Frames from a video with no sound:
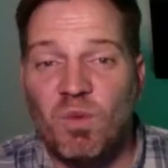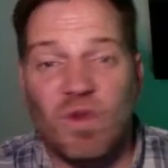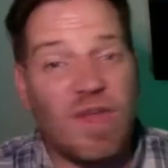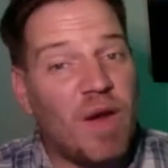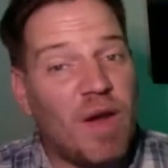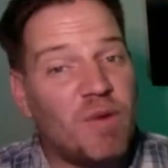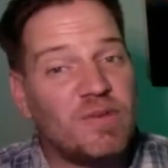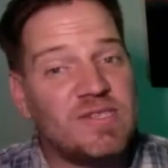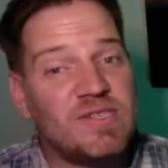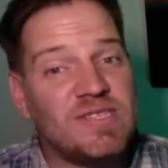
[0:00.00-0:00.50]
Well,
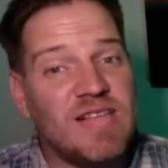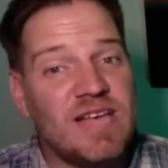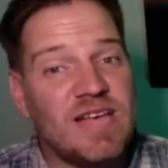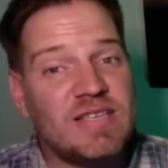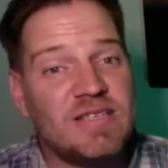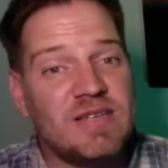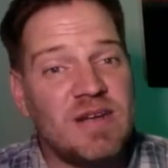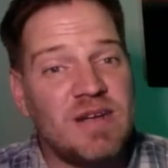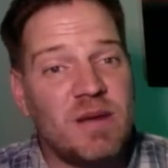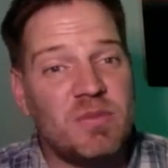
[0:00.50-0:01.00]
that was
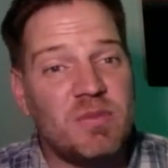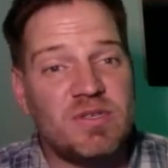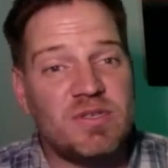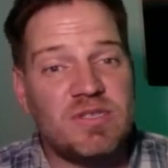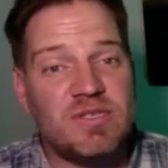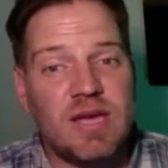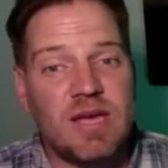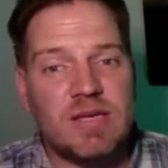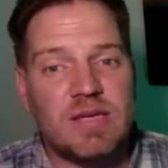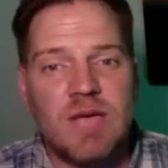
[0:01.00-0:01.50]
lesson number
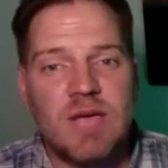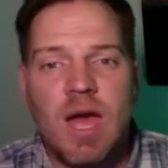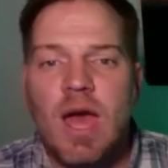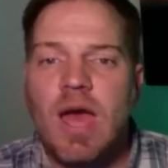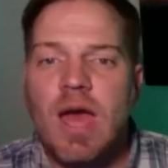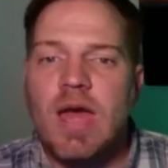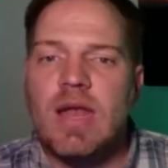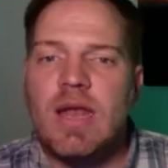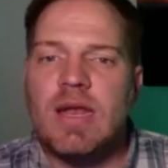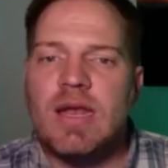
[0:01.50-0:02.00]
6.
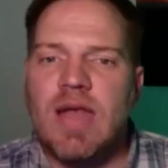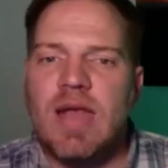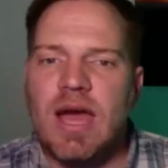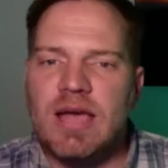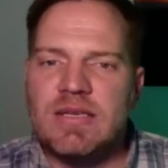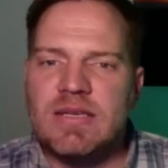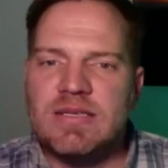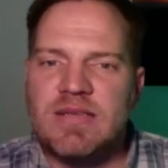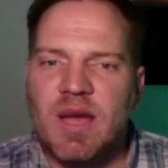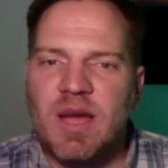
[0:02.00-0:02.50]

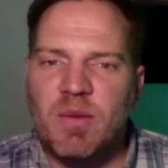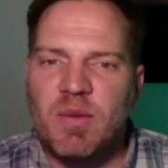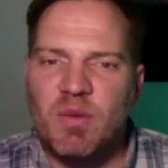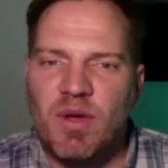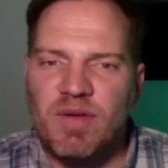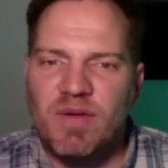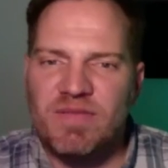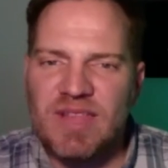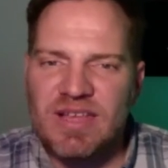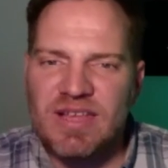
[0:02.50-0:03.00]
Next time
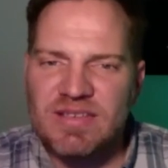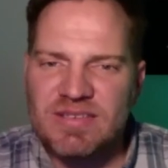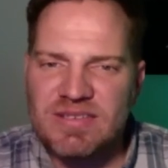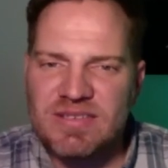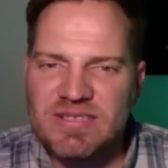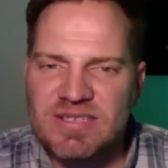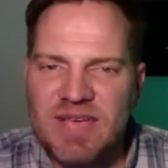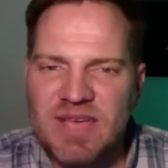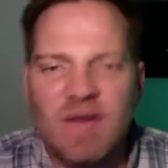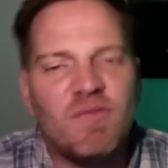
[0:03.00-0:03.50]
we'll have
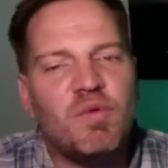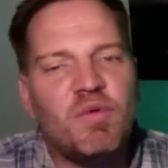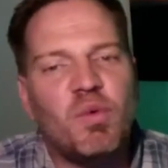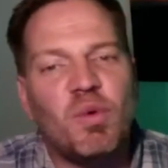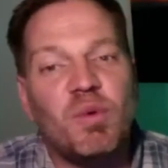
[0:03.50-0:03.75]
lesson 7.